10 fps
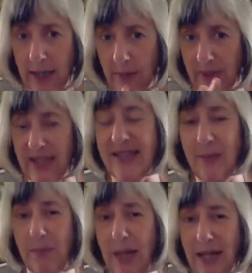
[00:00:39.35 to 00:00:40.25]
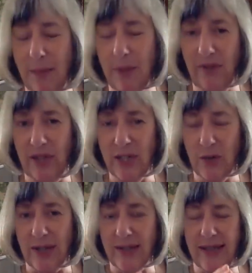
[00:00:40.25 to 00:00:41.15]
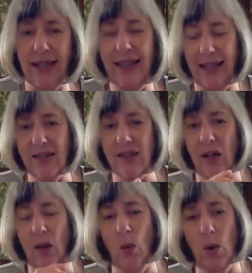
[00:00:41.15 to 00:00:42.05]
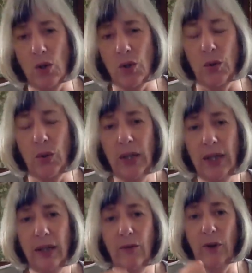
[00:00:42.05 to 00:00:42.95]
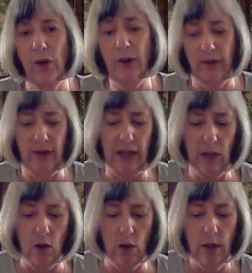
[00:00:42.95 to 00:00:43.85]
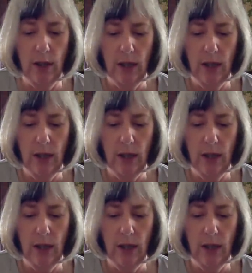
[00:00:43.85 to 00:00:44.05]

But there's some a couple of interesting things that I want to focus in on,